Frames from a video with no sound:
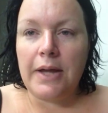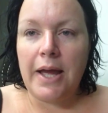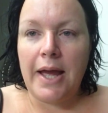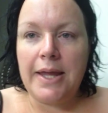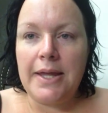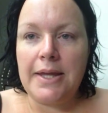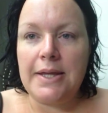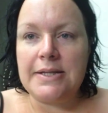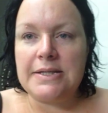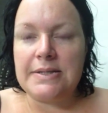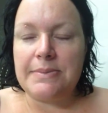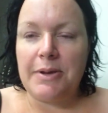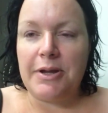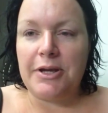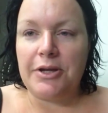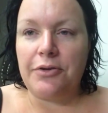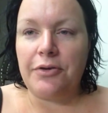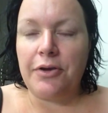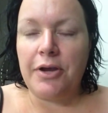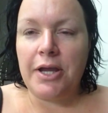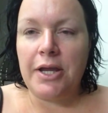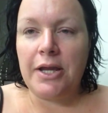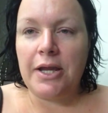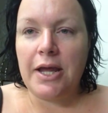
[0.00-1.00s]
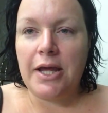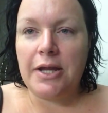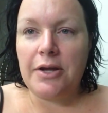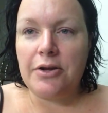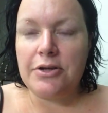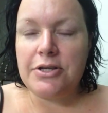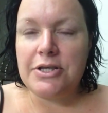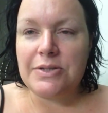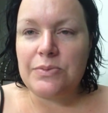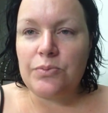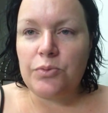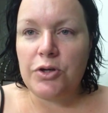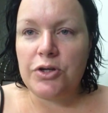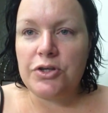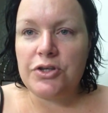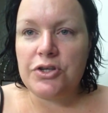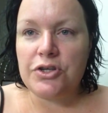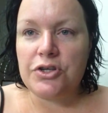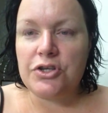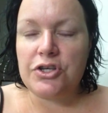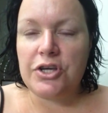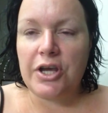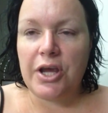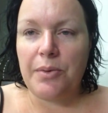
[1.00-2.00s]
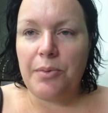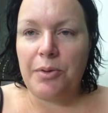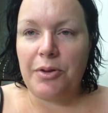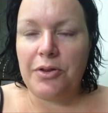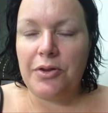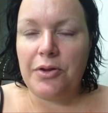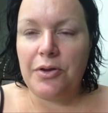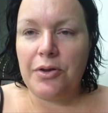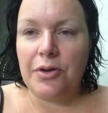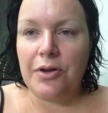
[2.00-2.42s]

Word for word: Hey, it's Amanda Green and I just wanted to share with